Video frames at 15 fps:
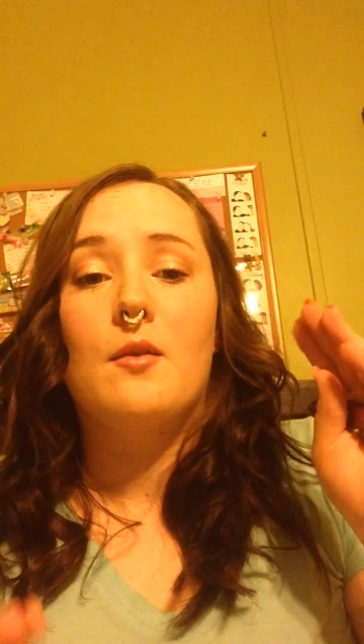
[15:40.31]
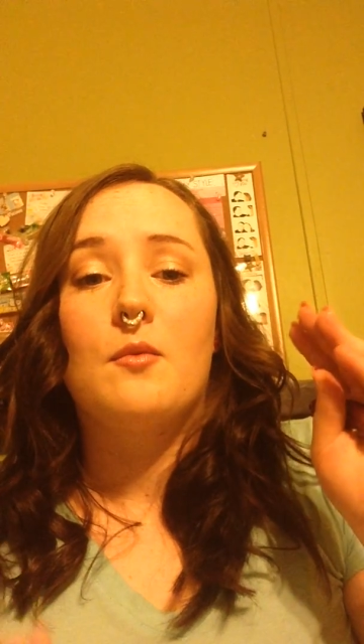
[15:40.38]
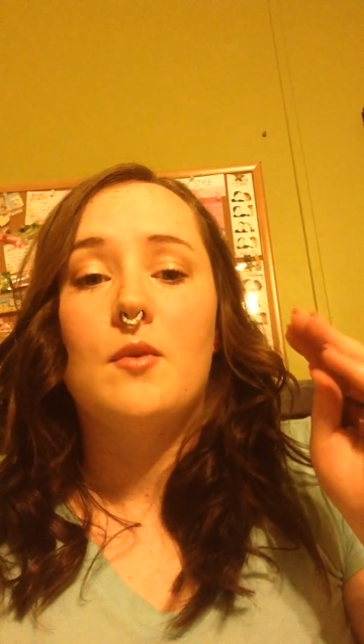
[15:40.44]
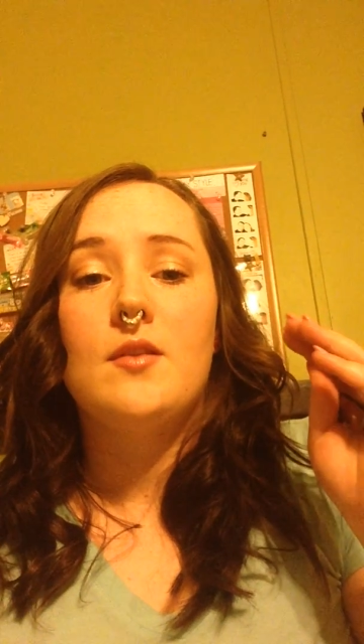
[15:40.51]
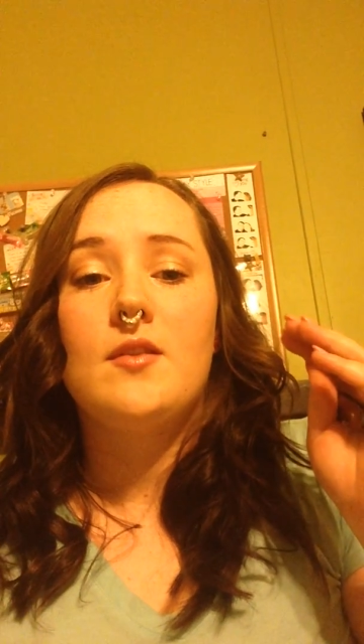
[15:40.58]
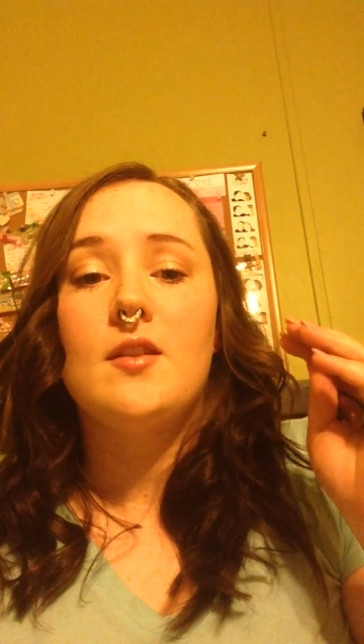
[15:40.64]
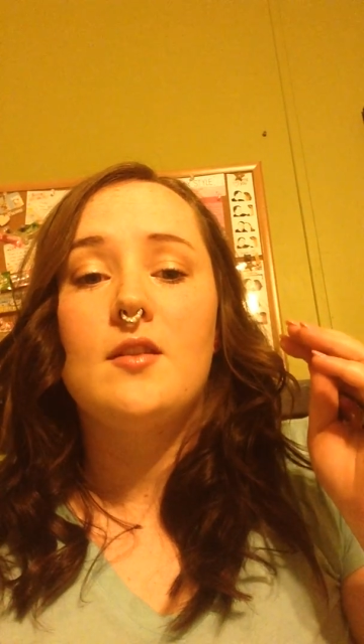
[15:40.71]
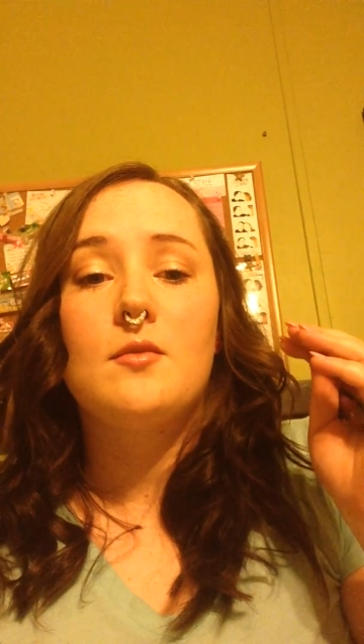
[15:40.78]

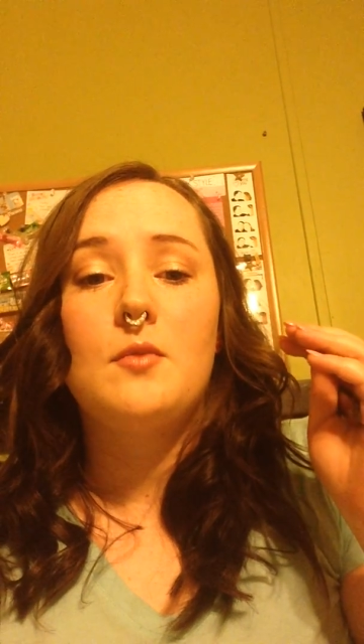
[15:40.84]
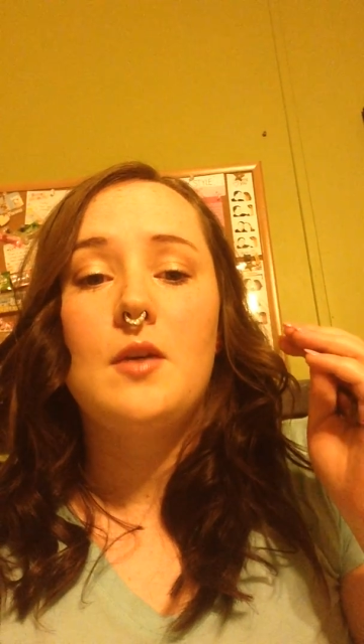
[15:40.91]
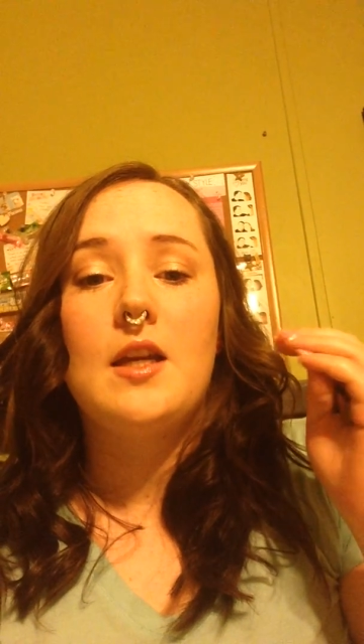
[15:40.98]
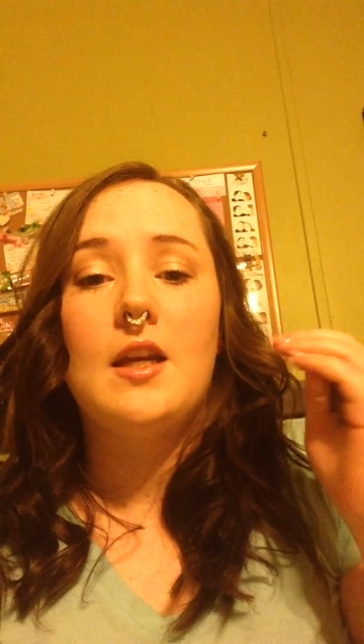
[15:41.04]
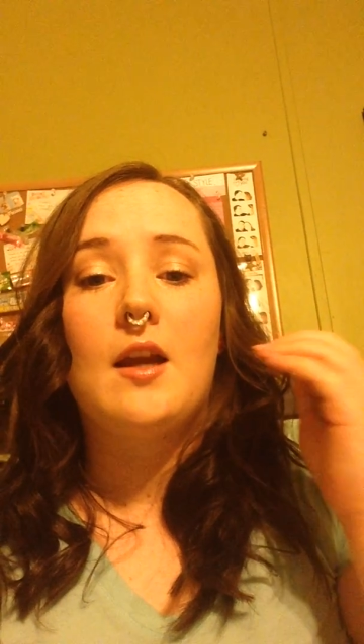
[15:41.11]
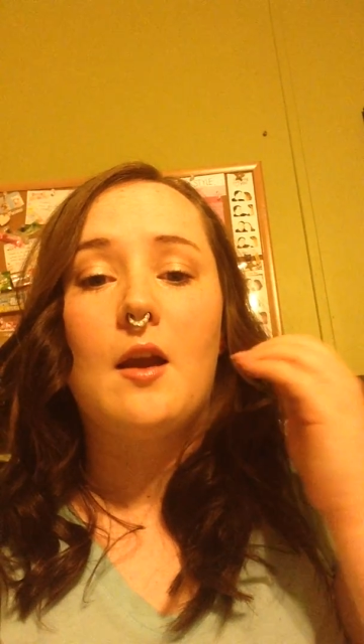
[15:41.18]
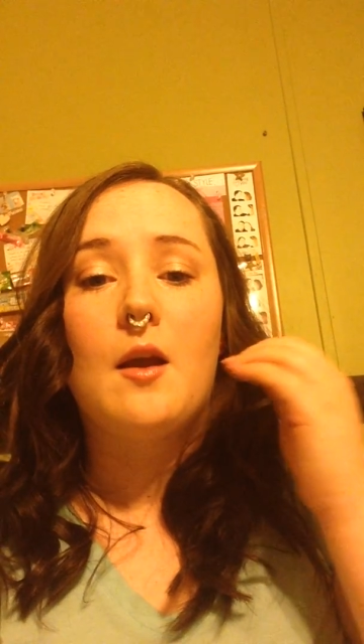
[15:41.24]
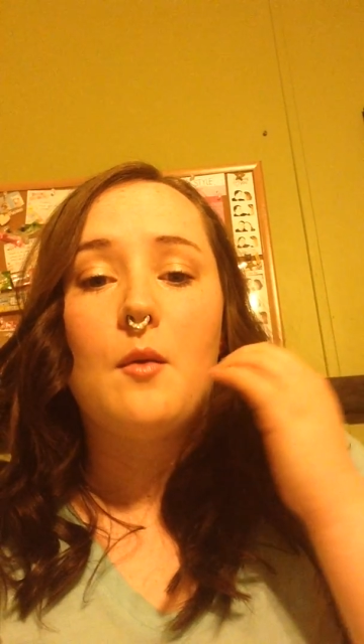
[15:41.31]
was its
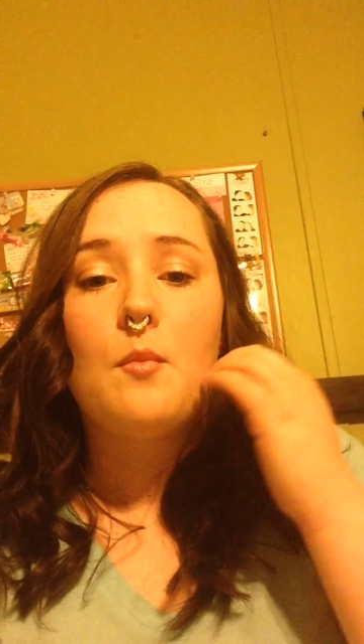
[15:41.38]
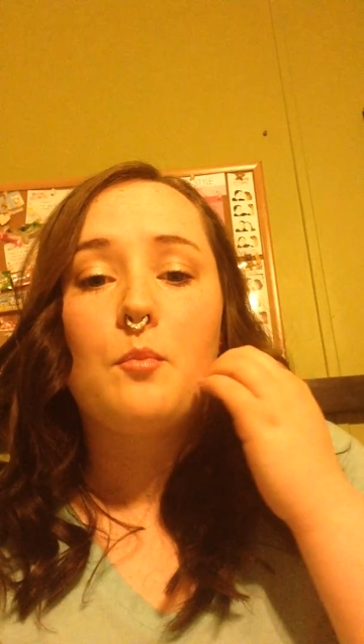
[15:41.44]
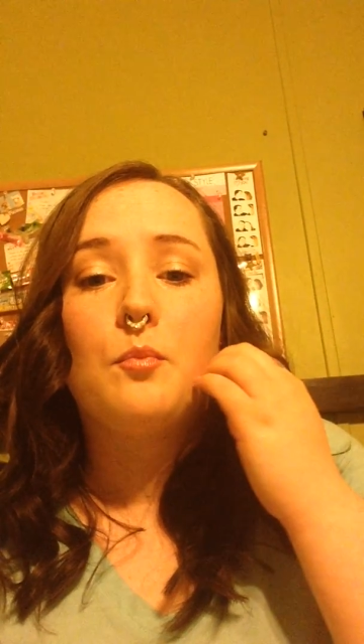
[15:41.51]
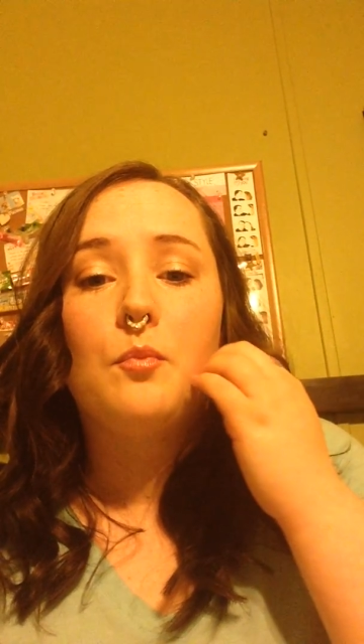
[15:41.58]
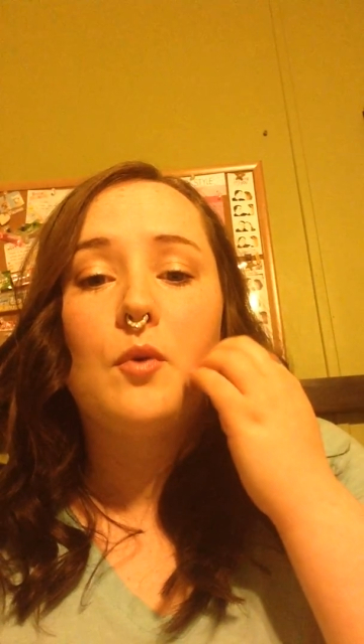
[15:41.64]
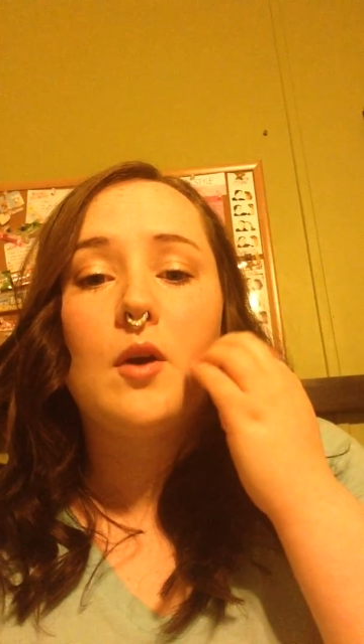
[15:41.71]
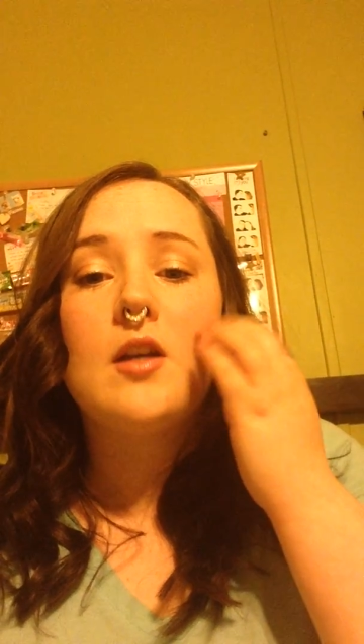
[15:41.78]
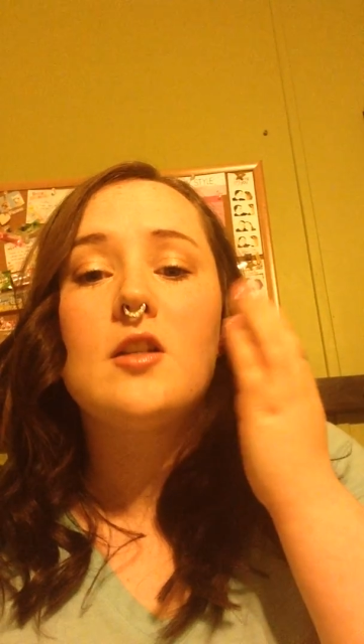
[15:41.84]
wing
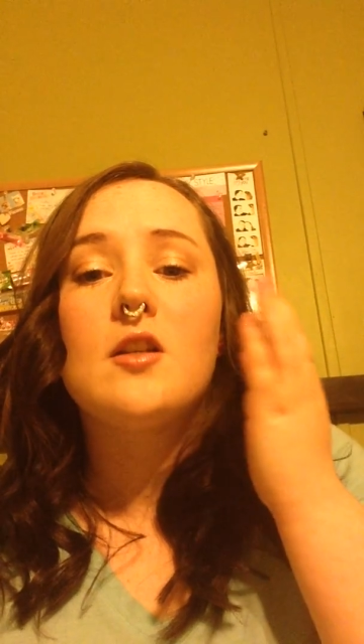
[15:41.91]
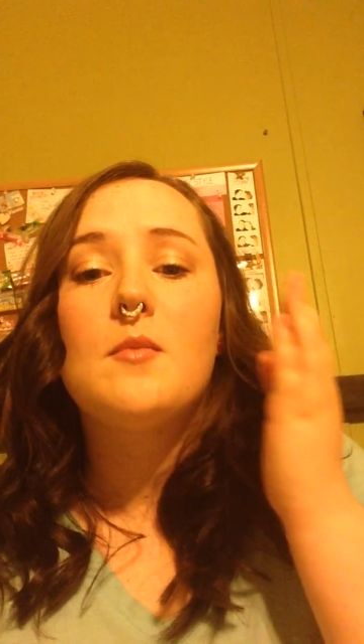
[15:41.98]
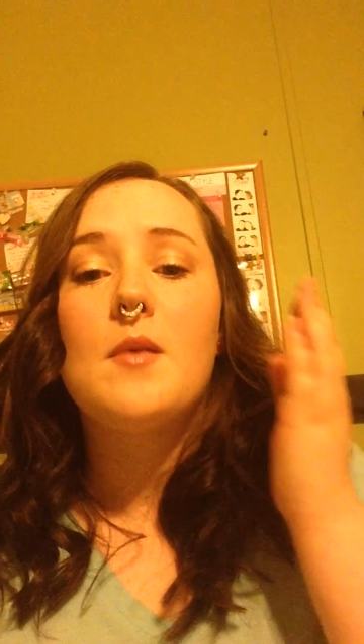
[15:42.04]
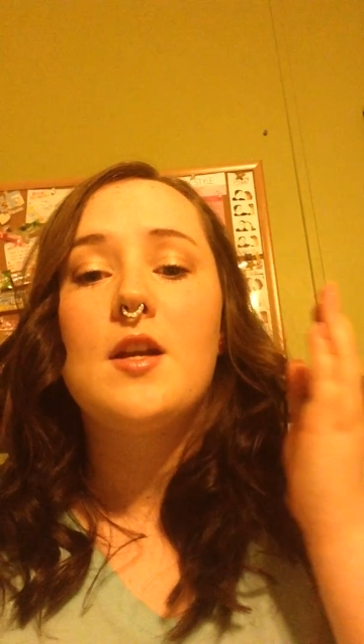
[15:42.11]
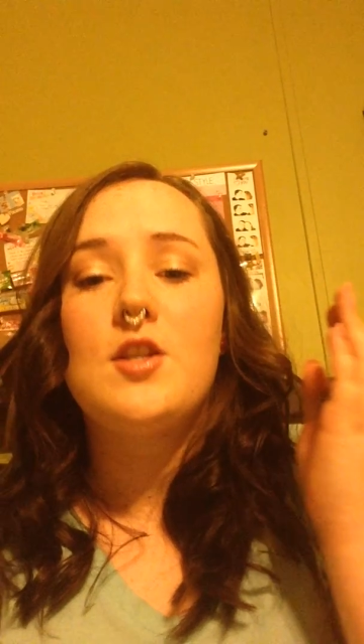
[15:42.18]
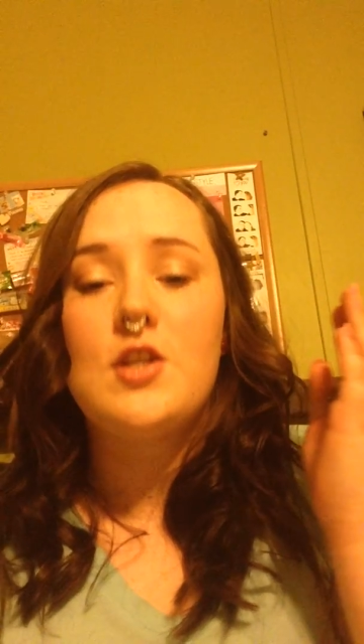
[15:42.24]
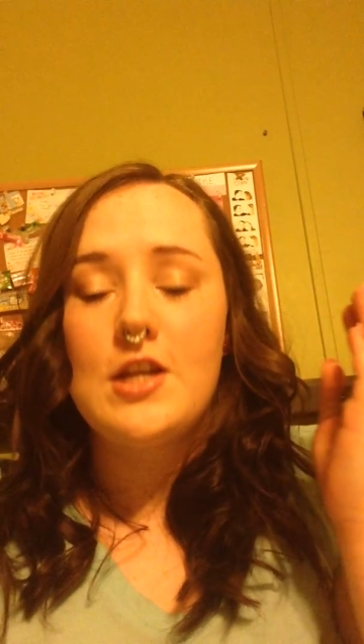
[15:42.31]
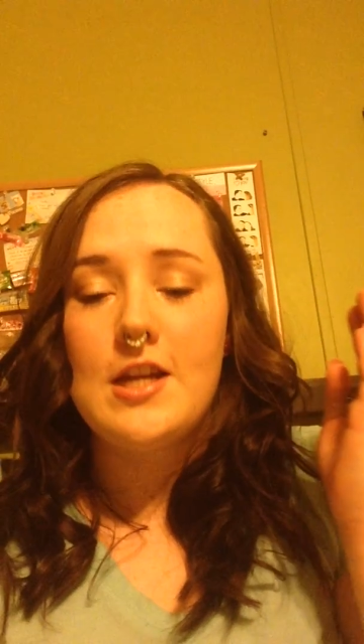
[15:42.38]
brushed
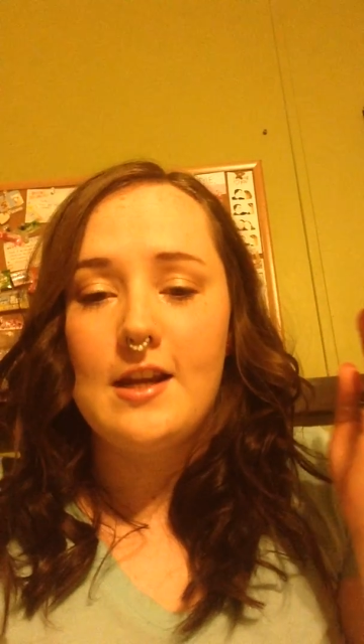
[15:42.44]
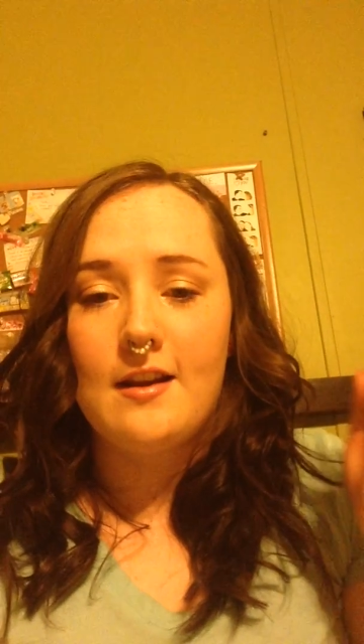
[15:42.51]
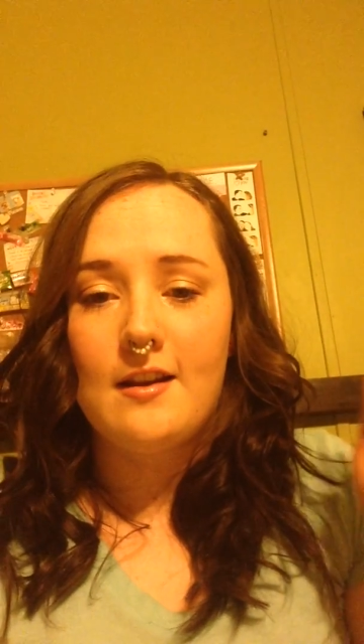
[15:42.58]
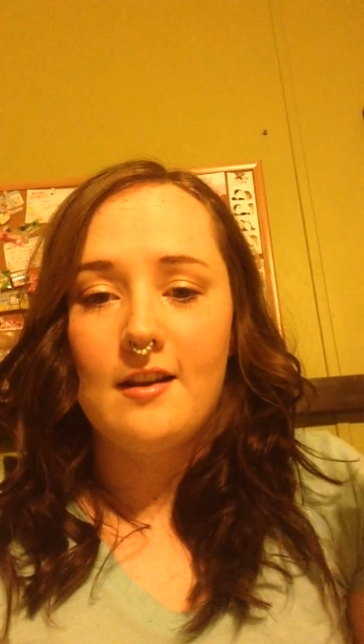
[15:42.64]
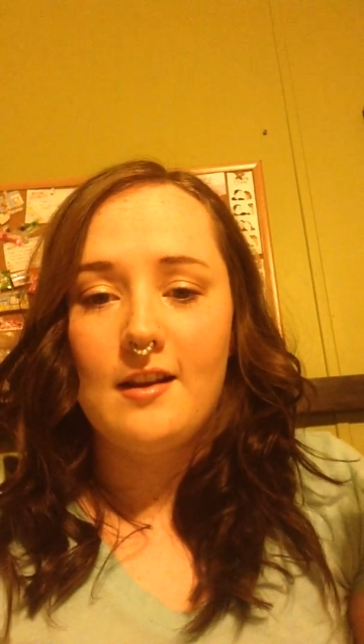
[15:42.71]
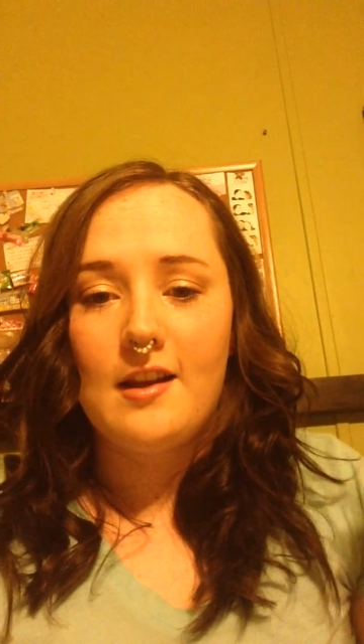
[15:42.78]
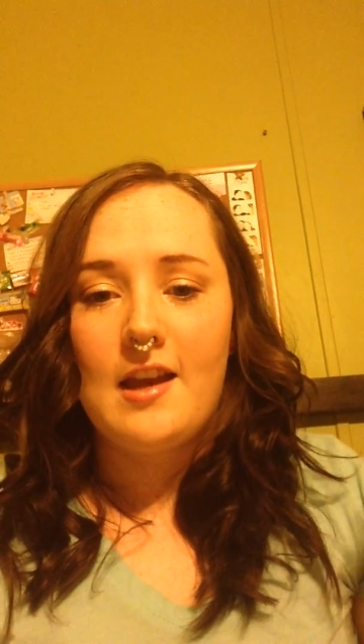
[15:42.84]
my cheek,